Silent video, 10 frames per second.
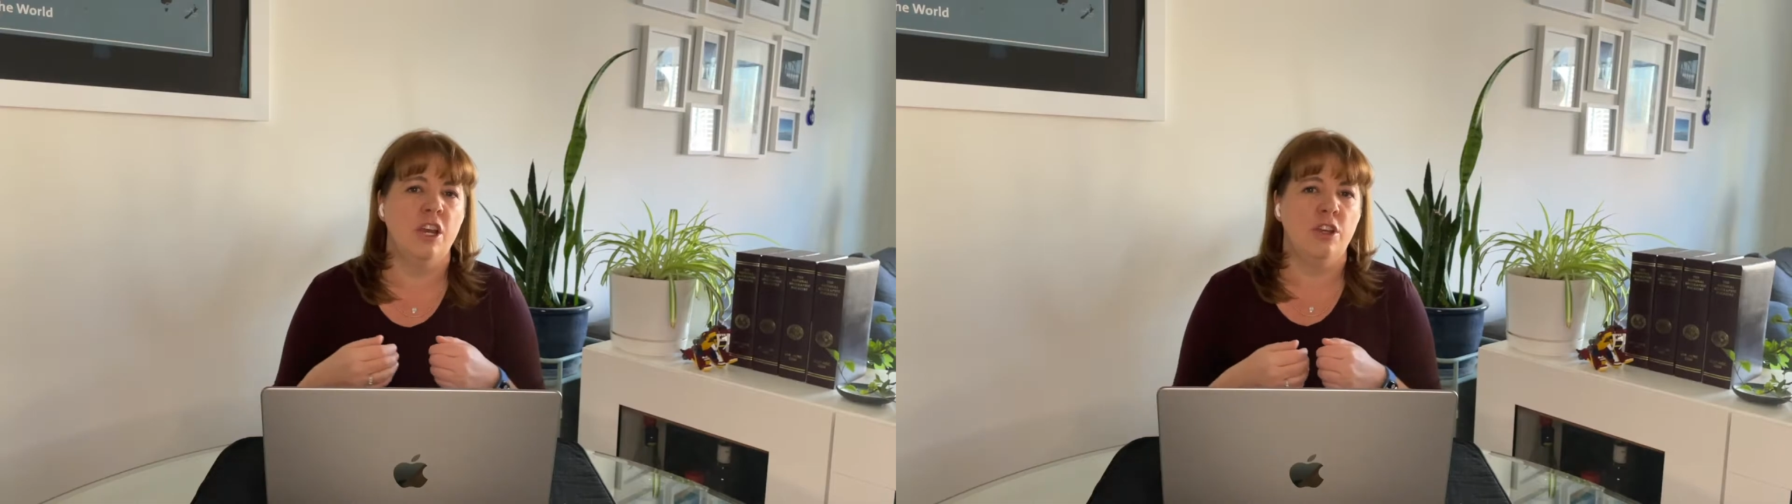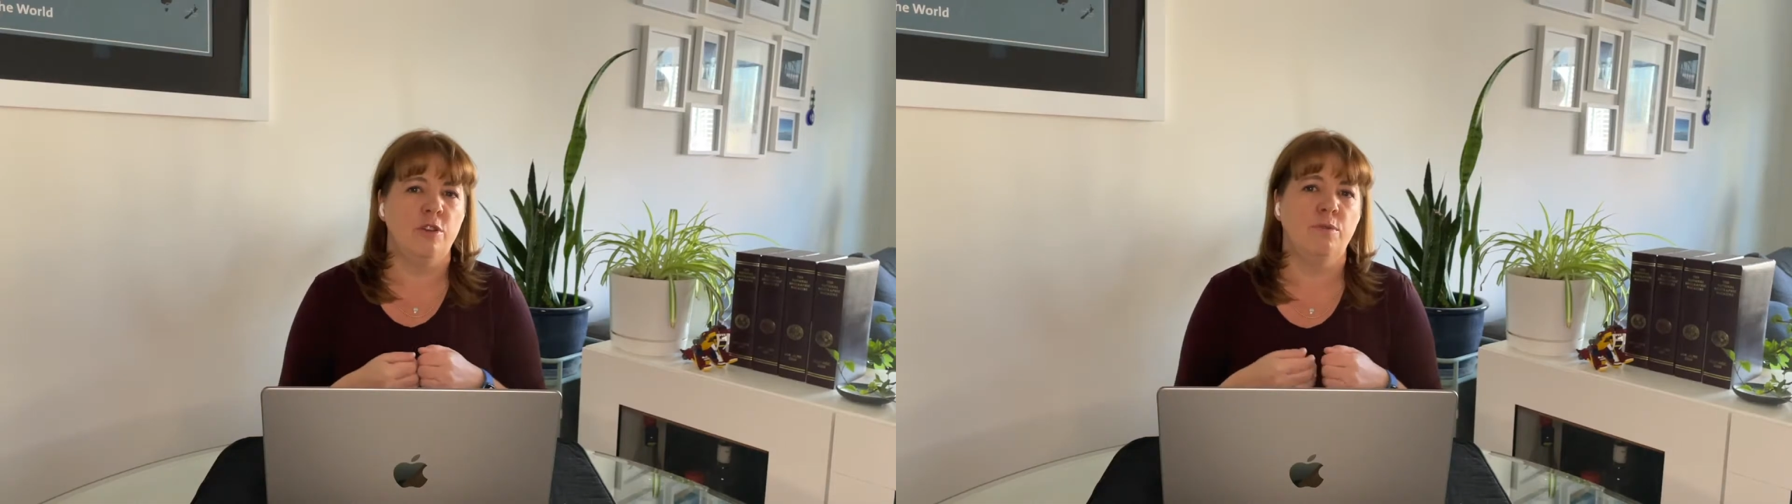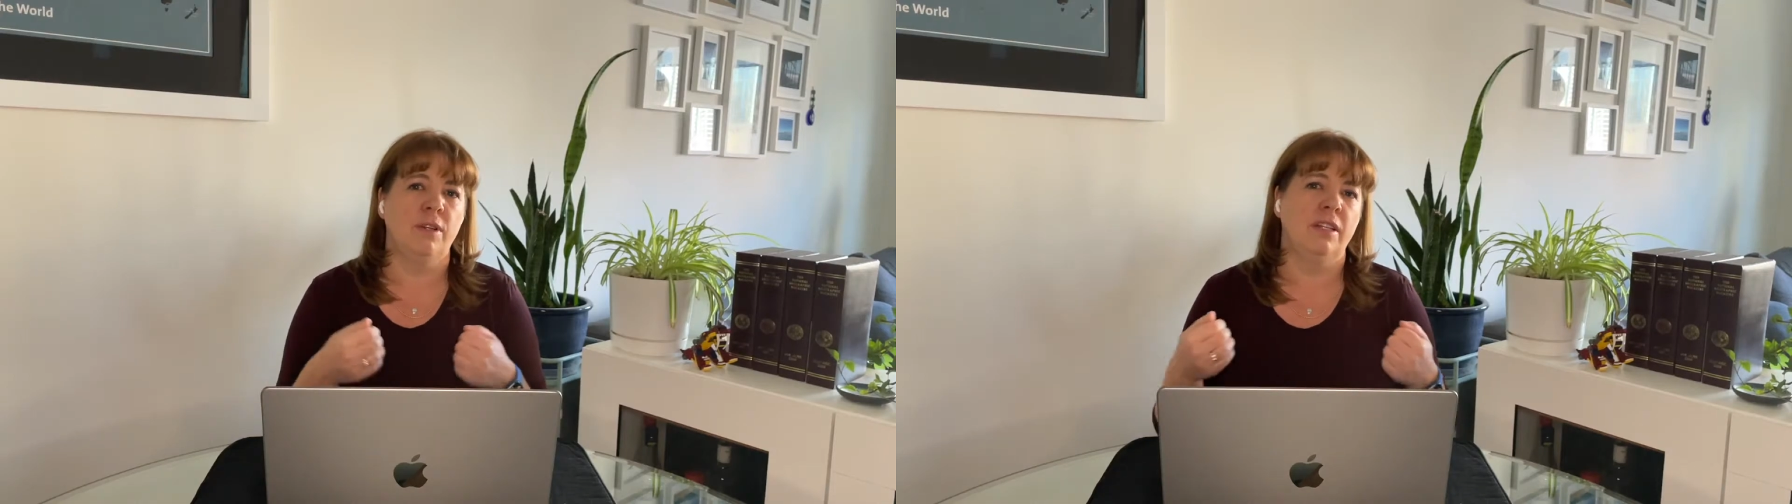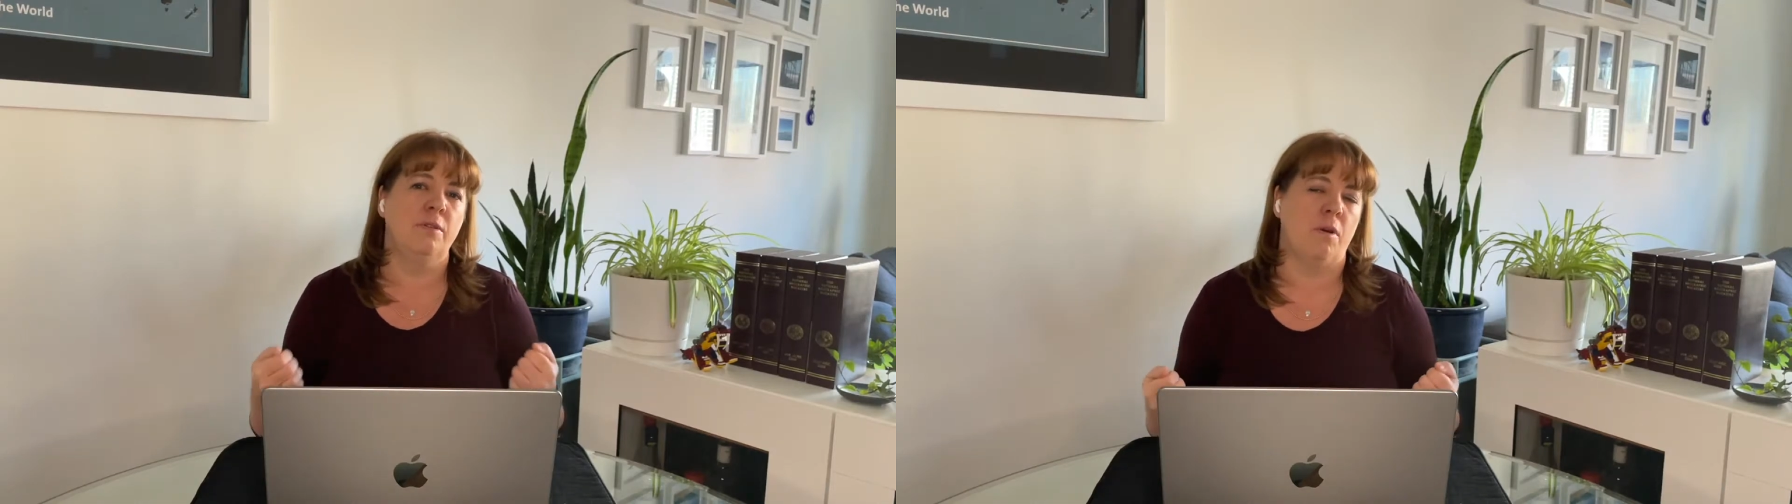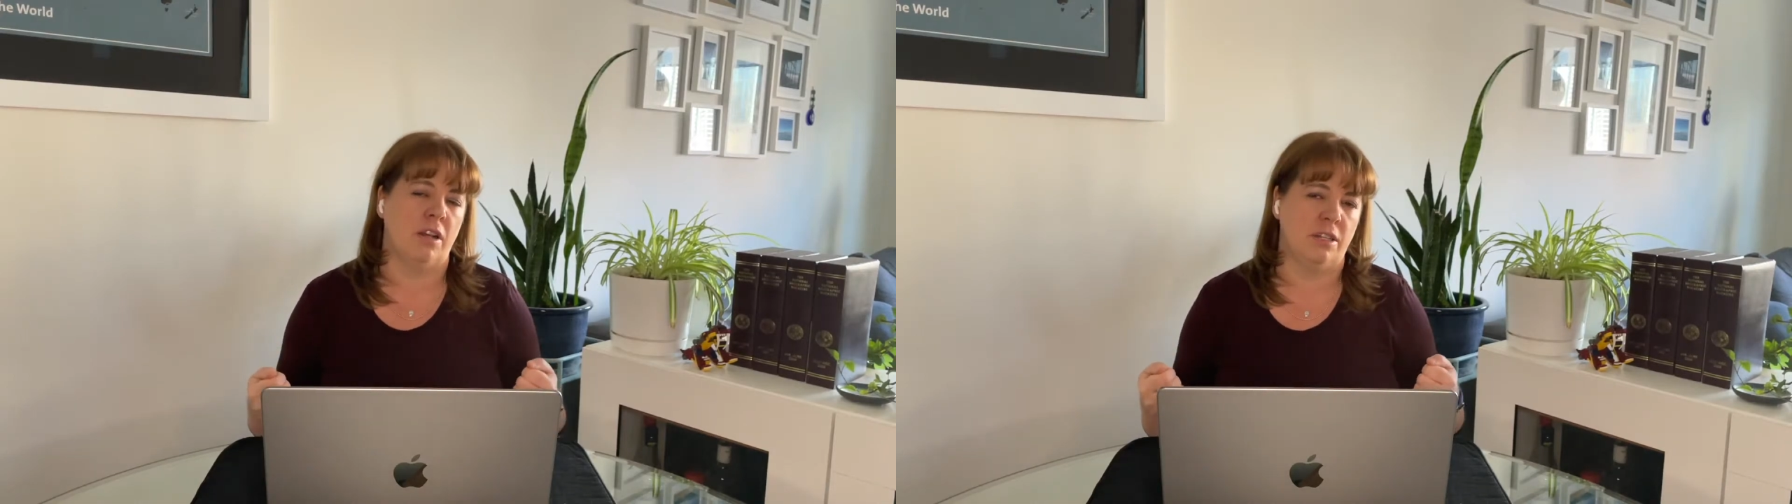You really
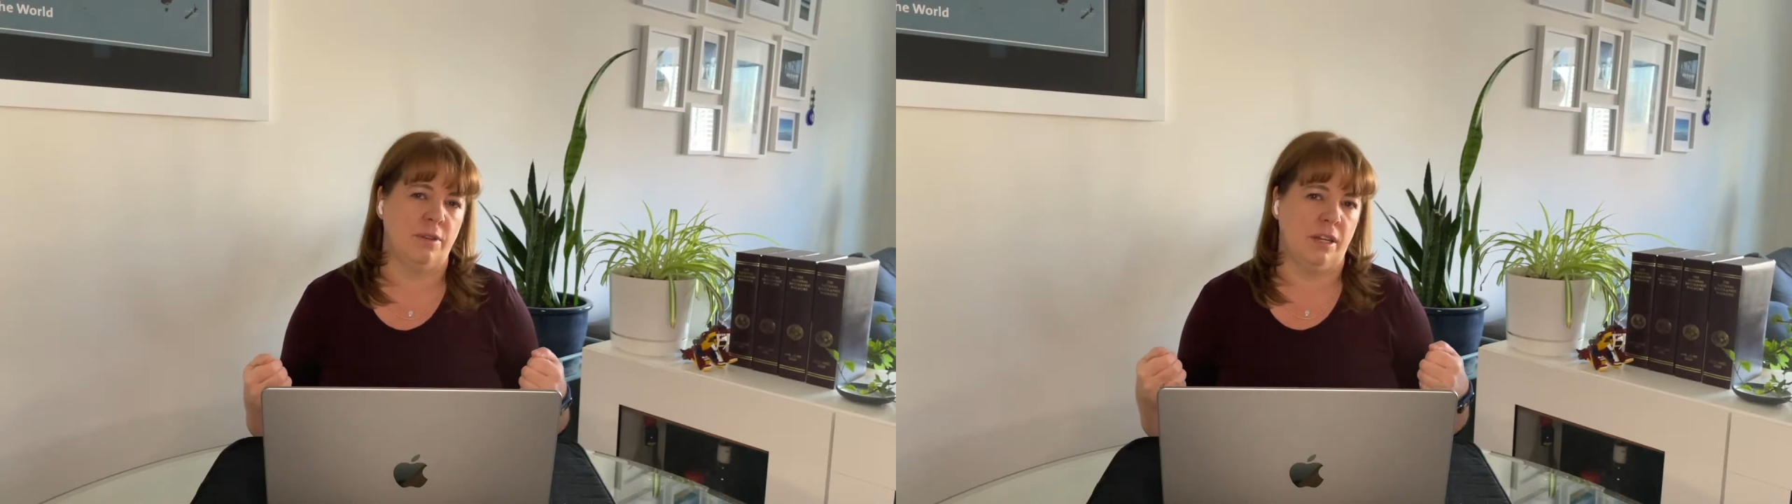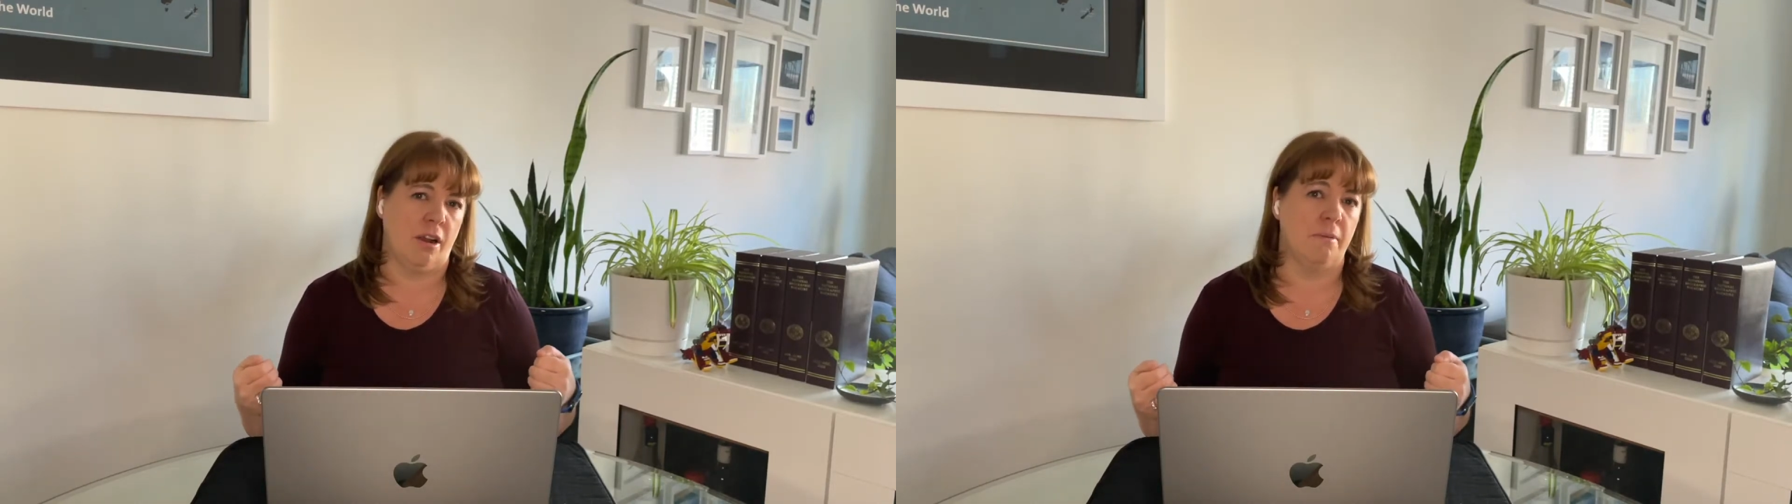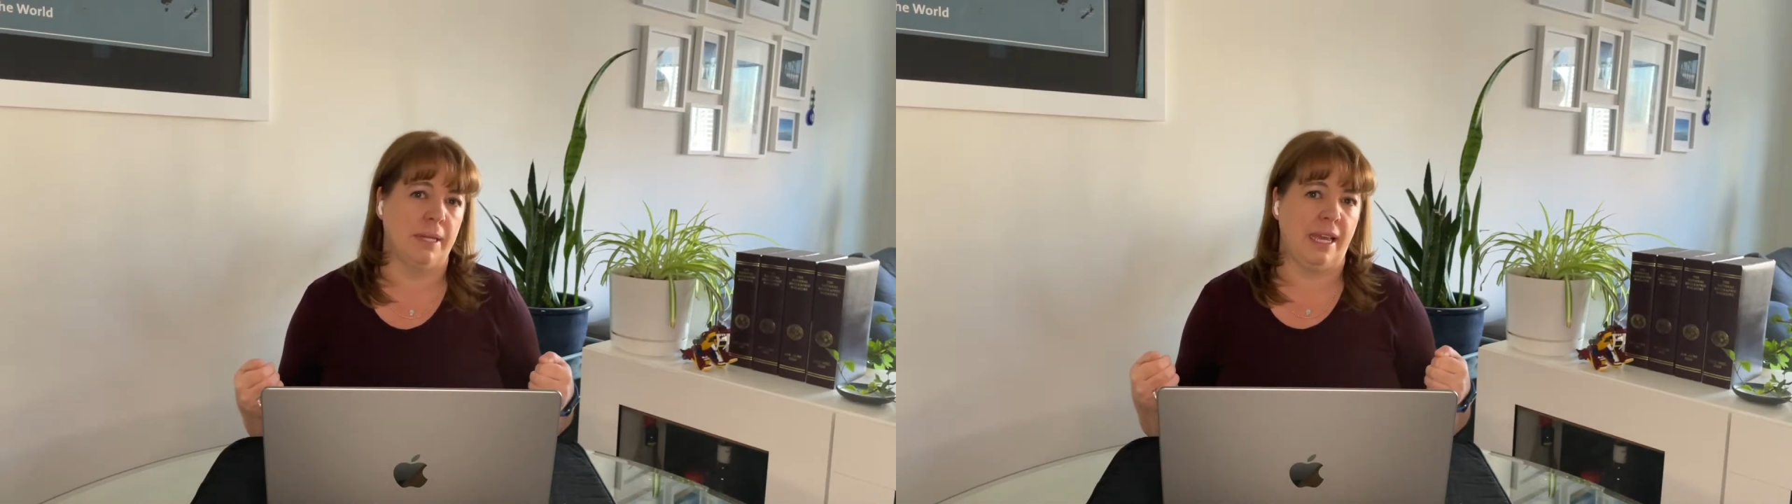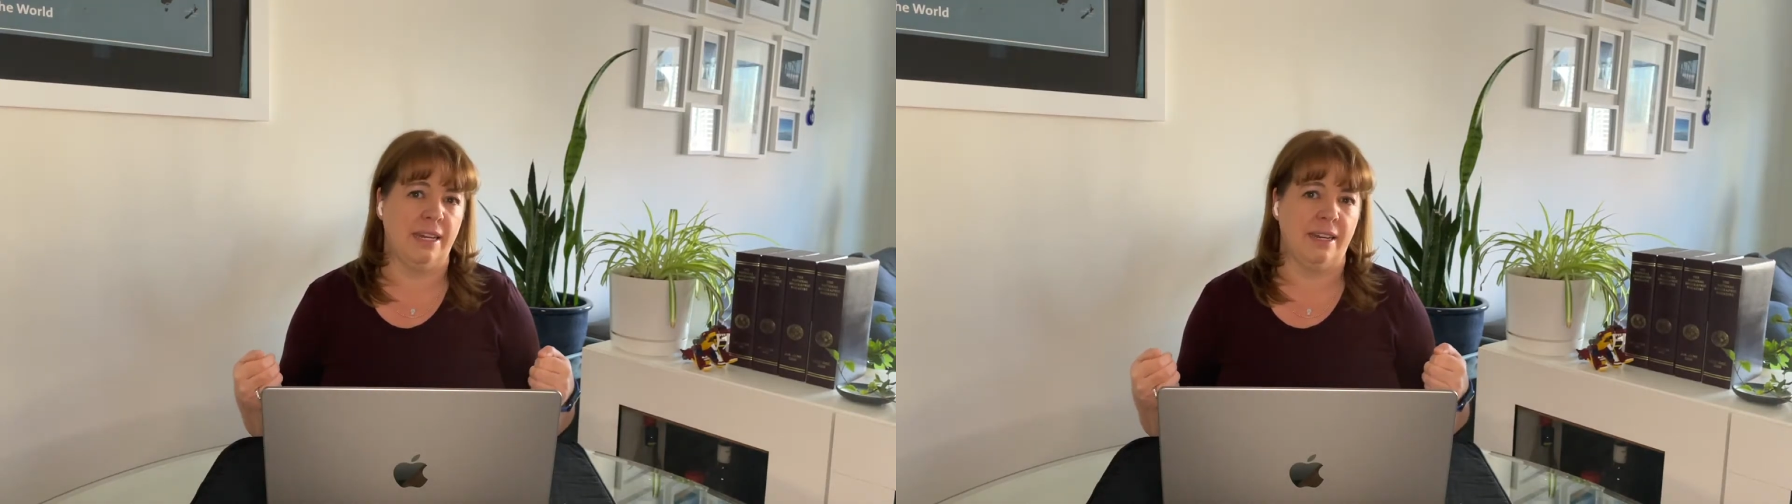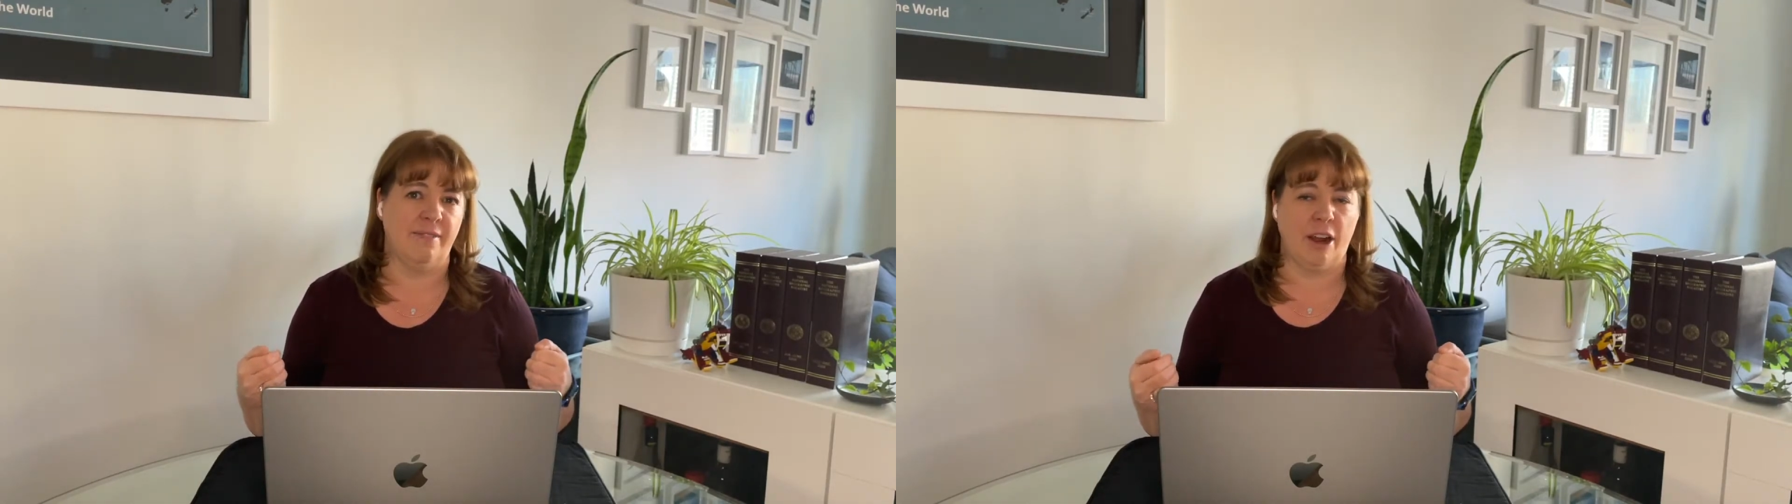want to, in a
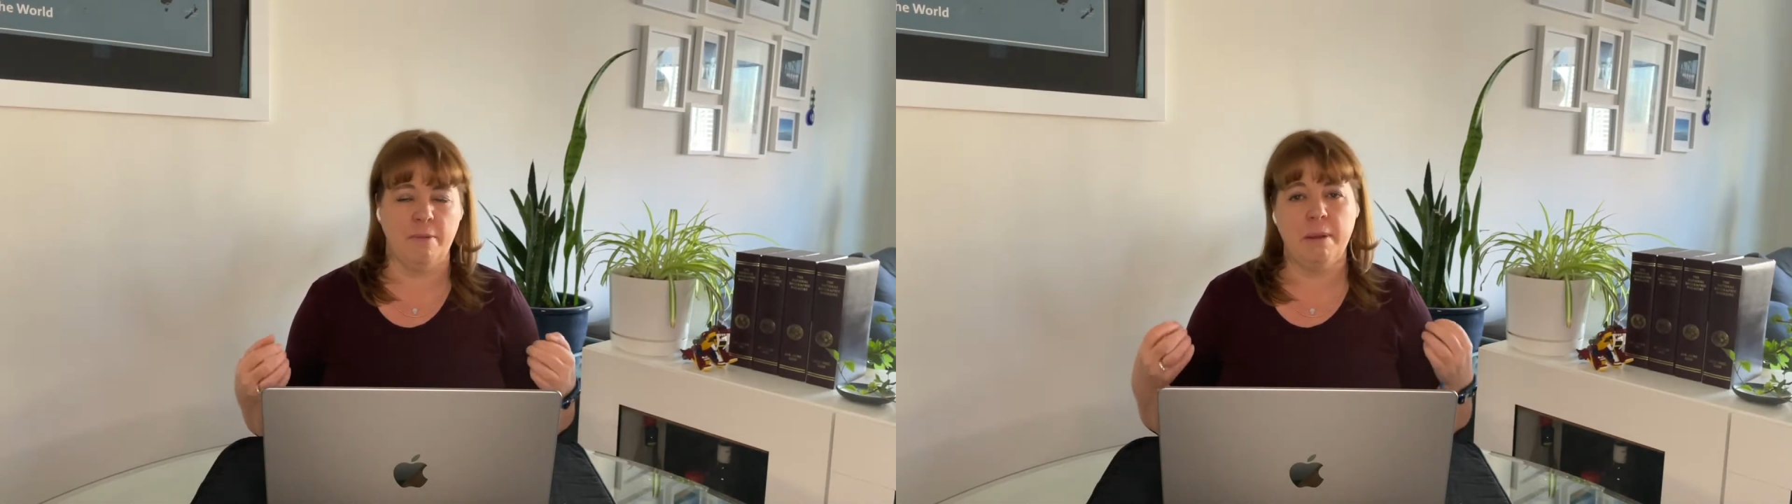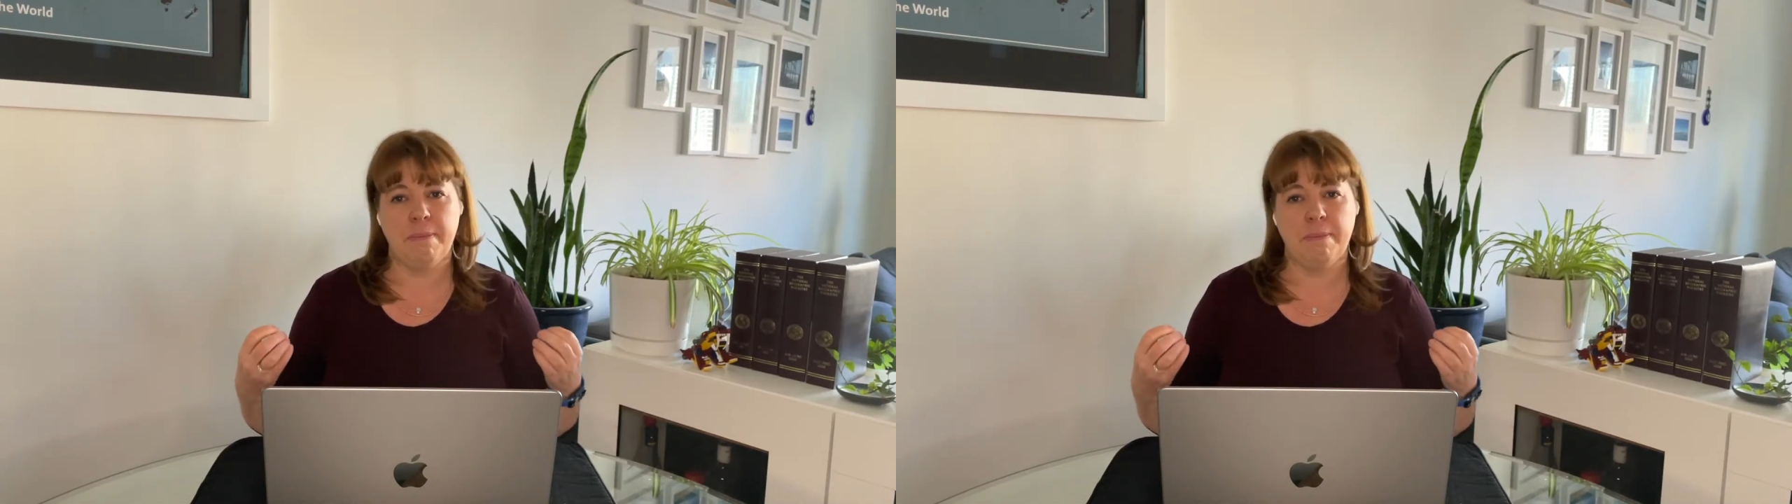complicated environment,